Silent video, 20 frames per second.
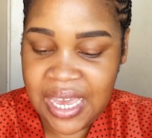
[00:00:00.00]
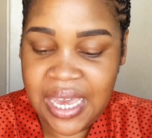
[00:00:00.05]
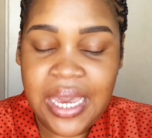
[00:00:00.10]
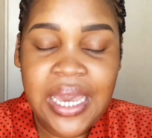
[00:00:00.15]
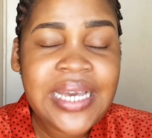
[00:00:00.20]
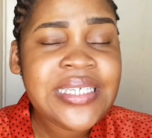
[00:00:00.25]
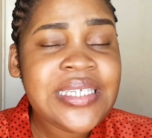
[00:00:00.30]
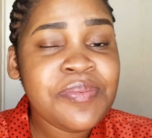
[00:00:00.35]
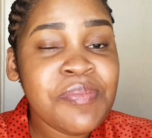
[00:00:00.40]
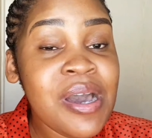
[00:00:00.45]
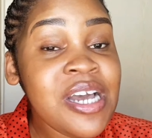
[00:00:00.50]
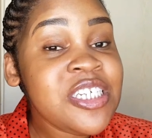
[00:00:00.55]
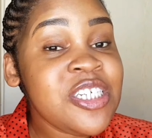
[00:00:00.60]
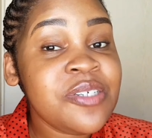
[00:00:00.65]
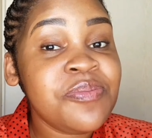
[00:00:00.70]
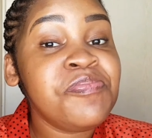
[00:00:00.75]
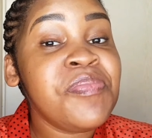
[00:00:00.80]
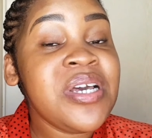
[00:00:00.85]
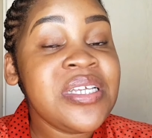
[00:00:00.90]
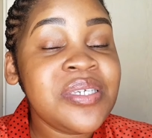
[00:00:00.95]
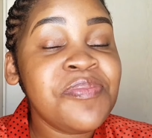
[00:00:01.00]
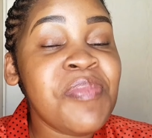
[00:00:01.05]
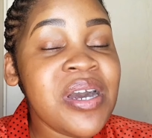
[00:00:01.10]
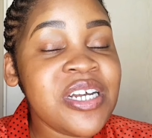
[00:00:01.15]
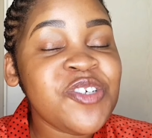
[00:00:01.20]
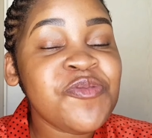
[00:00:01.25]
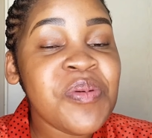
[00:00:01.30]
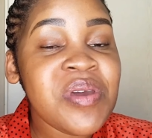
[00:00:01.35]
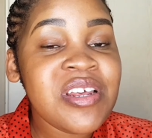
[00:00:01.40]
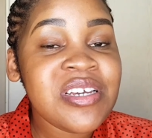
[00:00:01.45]
It's much
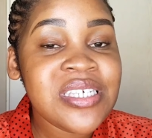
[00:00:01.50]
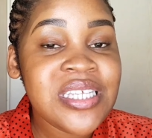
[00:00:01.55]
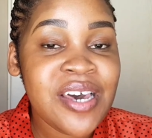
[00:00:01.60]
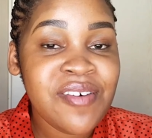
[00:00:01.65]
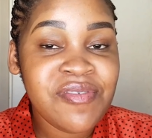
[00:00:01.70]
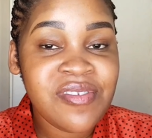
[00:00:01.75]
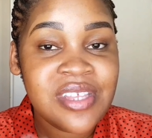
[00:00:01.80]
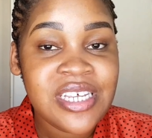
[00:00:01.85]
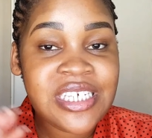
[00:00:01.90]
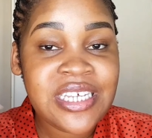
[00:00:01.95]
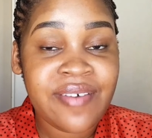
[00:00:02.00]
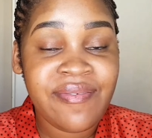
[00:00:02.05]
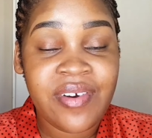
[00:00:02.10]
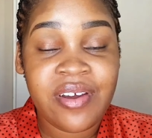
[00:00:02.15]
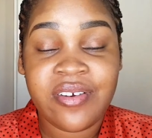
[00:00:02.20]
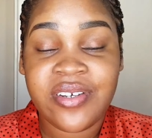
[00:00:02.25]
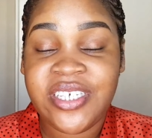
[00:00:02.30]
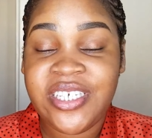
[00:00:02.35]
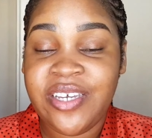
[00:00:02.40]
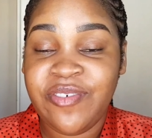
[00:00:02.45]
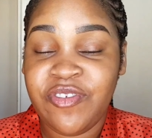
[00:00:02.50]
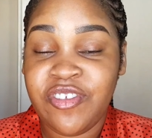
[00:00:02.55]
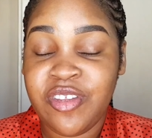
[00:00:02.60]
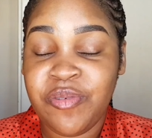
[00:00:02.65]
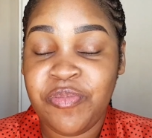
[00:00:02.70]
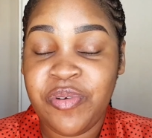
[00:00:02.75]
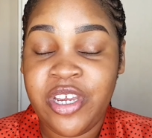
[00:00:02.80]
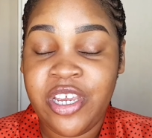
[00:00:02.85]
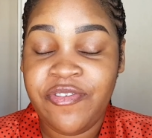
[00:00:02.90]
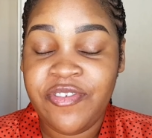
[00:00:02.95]
better stuff than the stuff I received in the
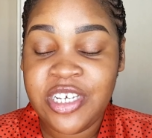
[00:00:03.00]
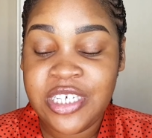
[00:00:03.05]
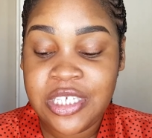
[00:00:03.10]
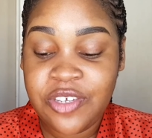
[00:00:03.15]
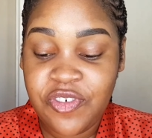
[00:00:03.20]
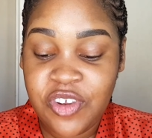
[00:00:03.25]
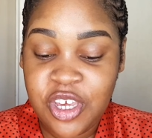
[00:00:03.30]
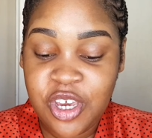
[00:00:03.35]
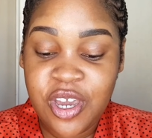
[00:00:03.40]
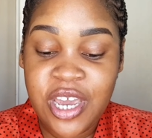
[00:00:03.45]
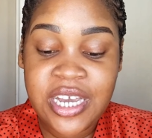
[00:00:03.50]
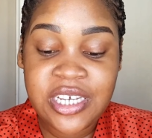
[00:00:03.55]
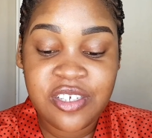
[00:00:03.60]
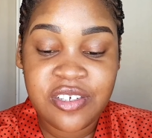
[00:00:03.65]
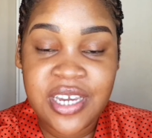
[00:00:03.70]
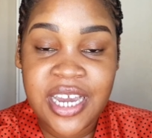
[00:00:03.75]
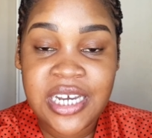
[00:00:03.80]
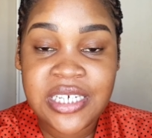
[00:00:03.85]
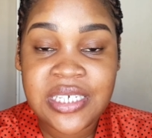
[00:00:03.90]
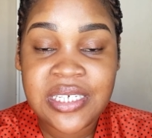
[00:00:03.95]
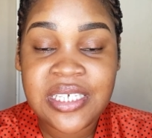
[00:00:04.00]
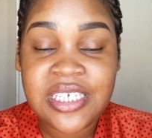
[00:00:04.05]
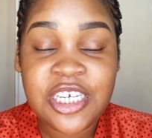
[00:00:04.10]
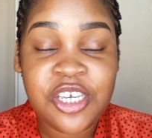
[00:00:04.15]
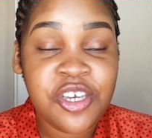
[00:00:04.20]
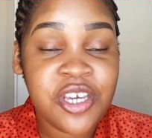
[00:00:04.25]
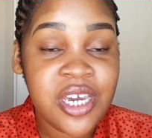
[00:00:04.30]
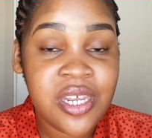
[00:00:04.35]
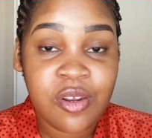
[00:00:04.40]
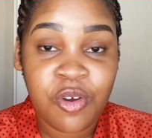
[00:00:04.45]
previous video. As you guys can see,
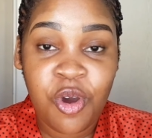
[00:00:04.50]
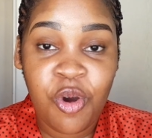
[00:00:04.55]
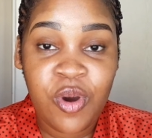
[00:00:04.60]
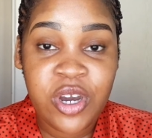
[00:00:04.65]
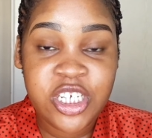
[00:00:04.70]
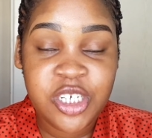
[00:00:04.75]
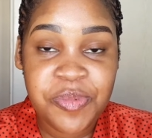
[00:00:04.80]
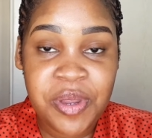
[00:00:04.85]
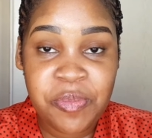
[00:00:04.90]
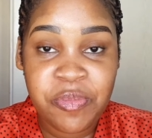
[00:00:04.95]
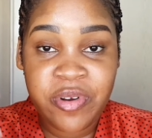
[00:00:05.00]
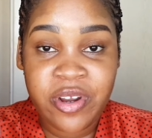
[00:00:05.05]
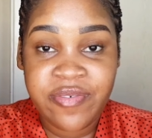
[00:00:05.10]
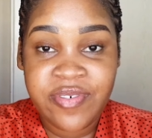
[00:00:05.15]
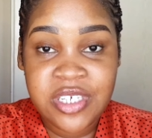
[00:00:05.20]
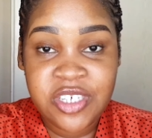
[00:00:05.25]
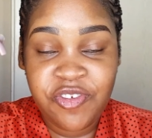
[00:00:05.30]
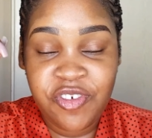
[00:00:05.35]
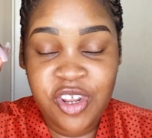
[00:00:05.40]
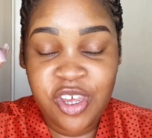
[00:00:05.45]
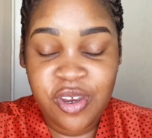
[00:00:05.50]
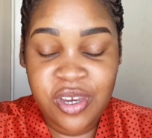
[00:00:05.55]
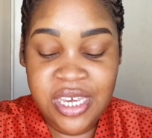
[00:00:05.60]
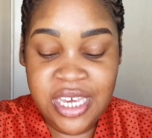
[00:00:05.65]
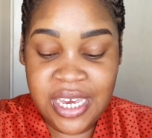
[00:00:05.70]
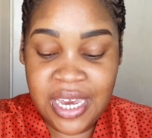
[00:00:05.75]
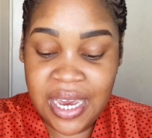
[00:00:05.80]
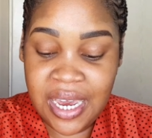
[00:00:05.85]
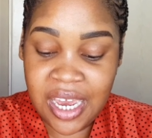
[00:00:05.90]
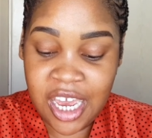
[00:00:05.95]
you can go watch my previous video
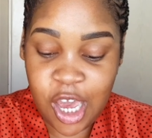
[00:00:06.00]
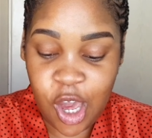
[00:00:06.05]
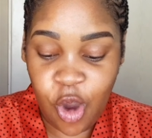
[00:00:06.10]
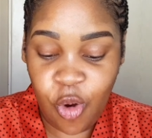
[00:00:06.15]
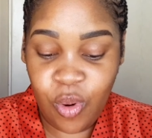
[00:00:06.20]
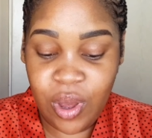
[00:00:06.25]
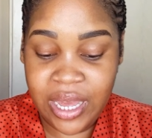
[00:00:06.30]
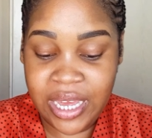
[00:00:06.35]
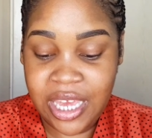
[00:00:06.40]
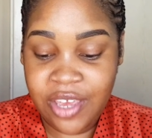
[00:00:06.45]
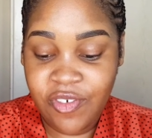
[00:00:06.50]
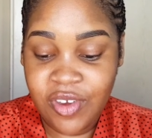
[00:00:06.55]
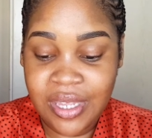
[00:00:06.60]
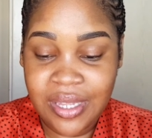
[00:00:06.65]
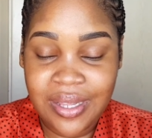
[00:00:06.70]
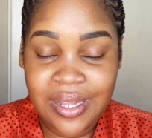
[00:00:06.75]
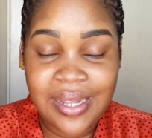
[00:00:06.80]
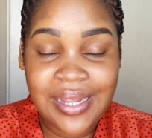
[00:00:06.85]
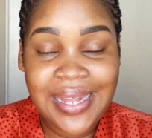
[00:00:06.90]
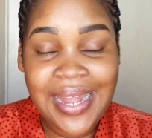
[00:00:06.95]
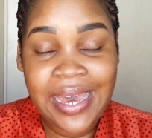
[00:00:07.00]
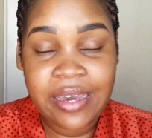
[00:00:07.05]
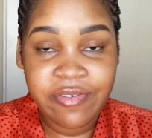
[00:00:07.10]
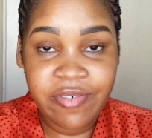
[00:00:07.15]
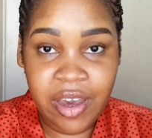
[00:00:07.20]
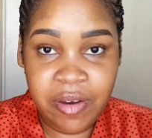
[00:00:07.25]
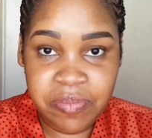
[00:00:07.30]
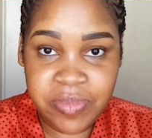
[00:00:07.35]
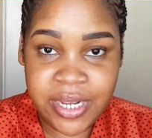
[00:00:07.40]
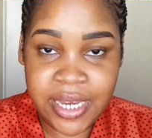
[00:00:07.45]
here where I give you a little life
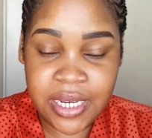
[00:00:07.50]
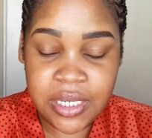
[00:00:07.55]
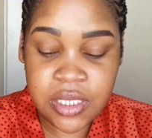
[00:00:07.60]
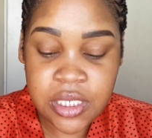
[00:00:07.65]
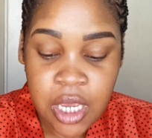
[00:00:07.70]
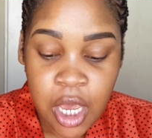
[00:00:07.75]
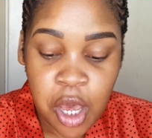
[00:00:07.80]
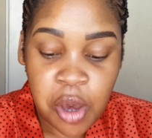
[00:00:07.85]
update.